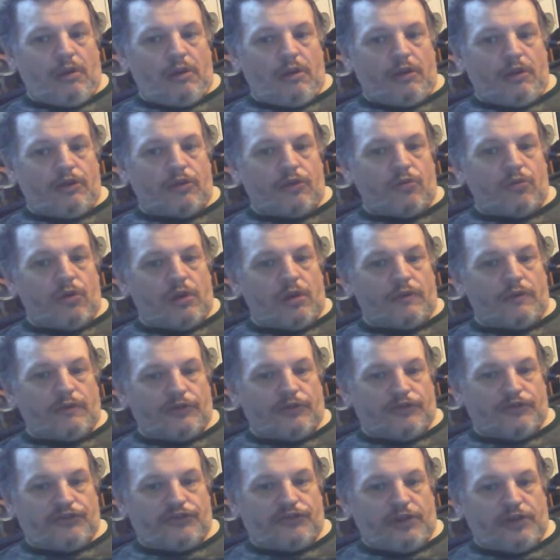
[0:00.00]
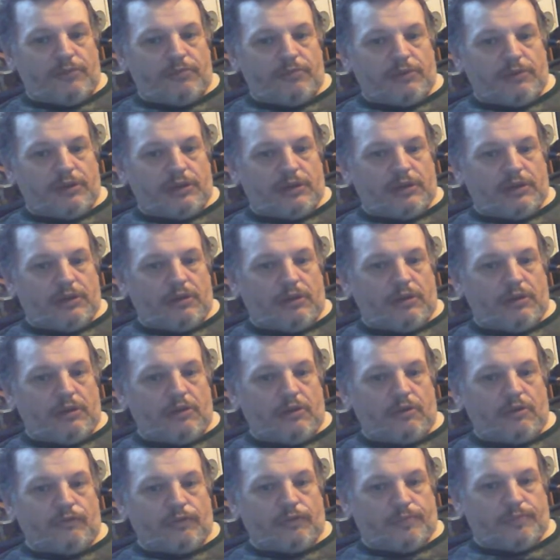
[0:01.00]
you either send me
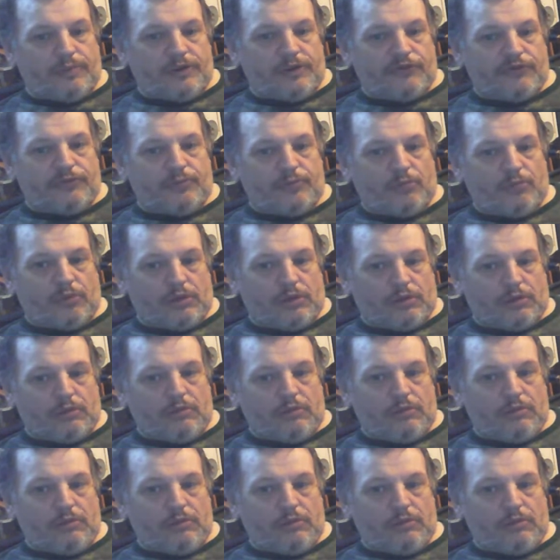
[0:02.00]
a replacement one